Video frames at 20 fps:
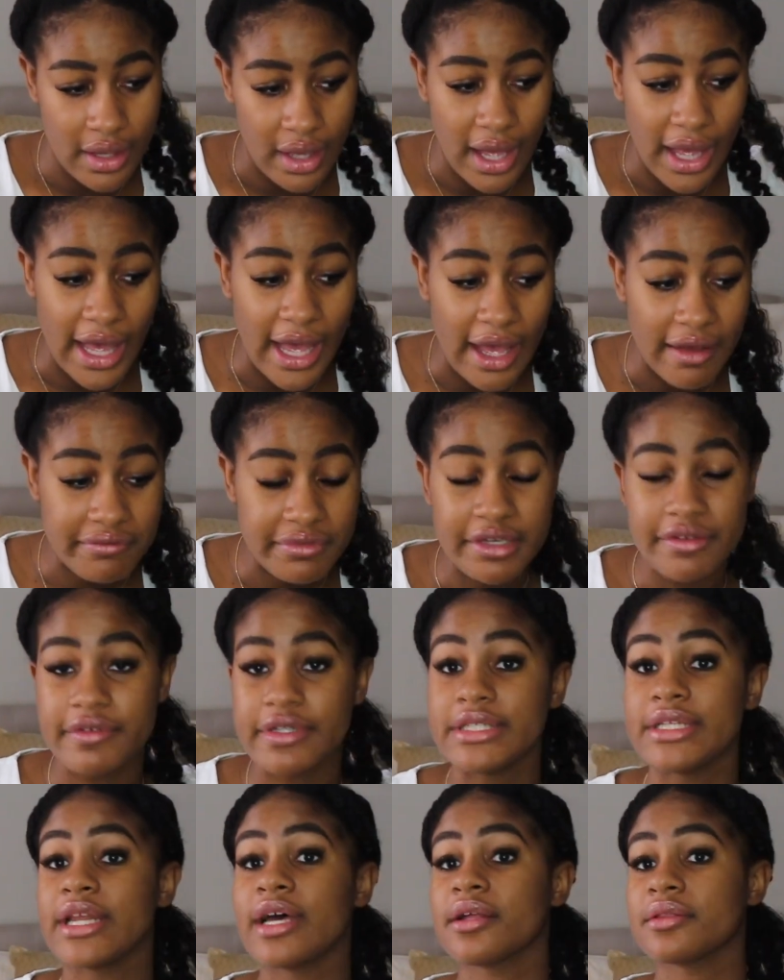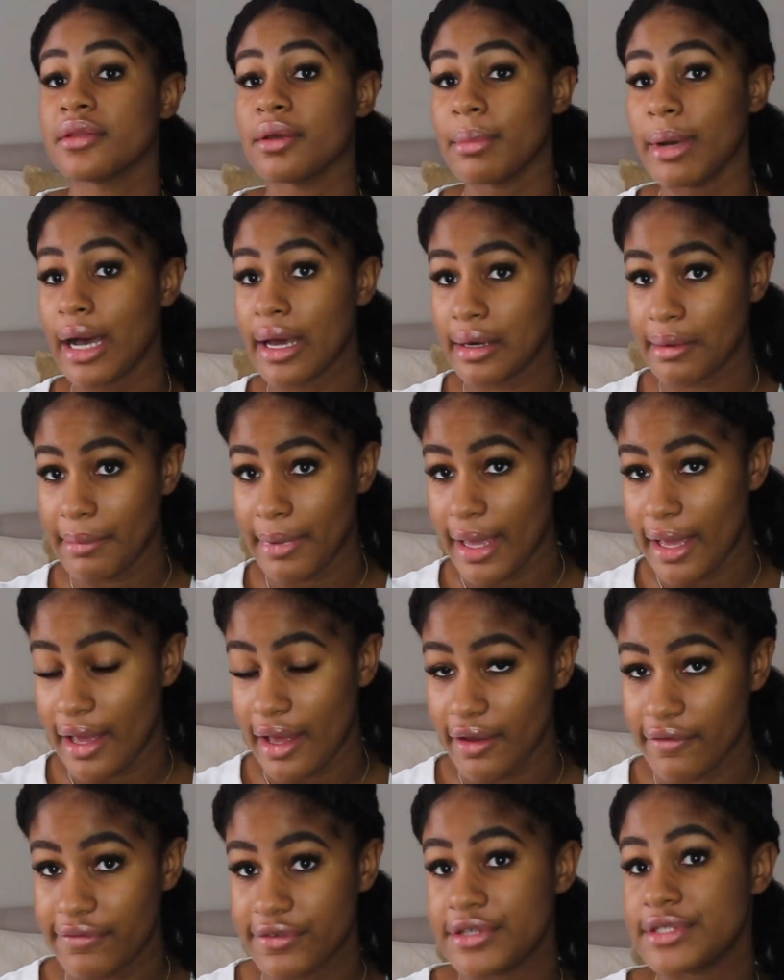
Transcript: I haven't even done the bottom half.